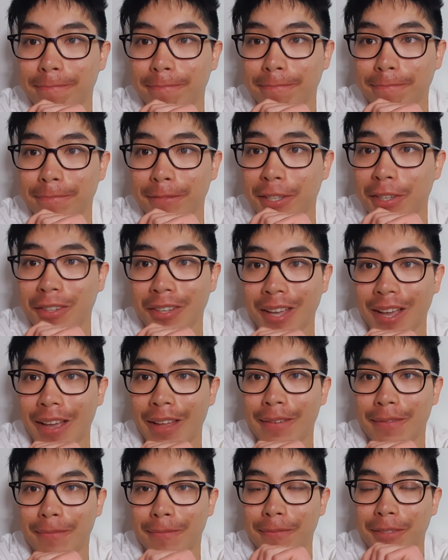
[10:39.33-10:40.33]
you
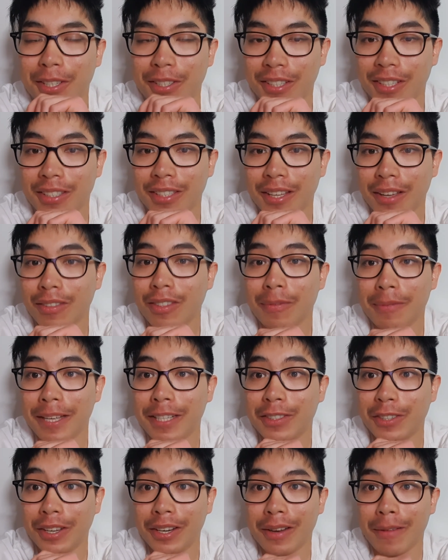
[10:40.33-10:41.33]
can you deserve to be
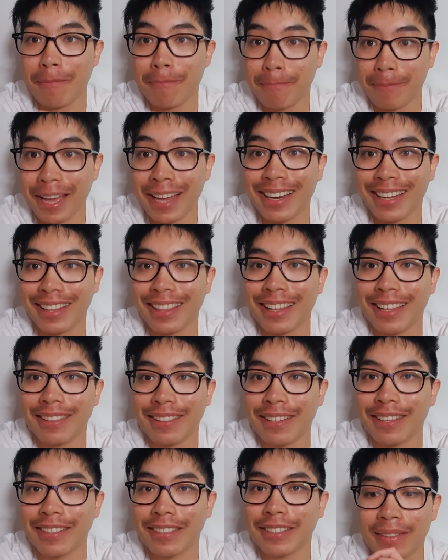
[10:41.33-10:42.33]
treated better than
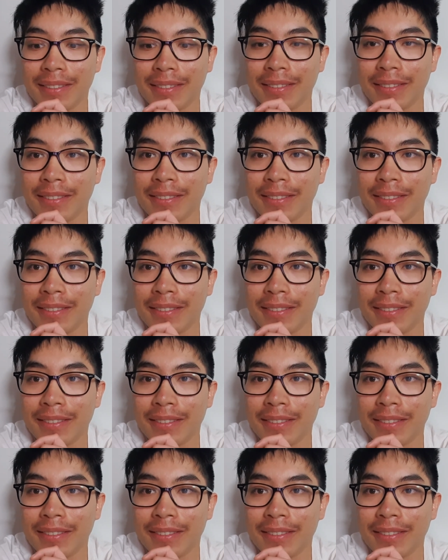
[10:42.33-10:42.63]
this.